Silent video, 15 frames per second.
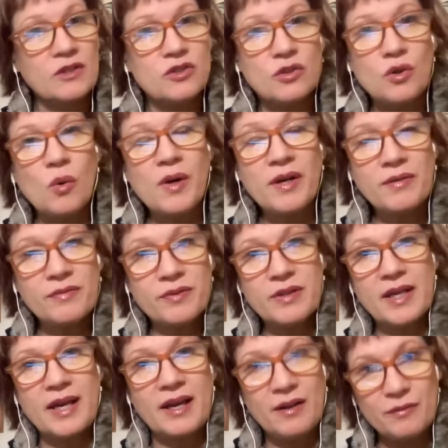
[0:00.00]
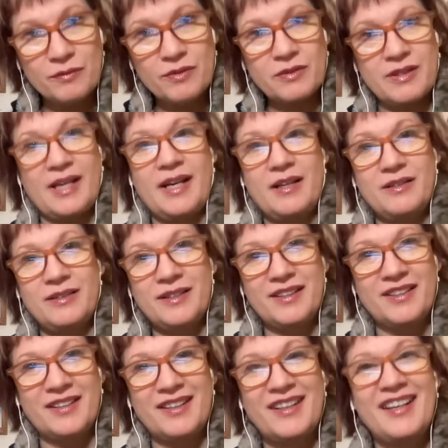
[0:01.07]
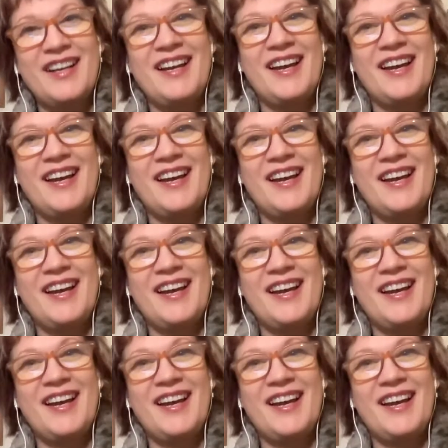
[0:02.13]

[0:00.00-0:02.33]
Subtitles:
So going for the helpful angle here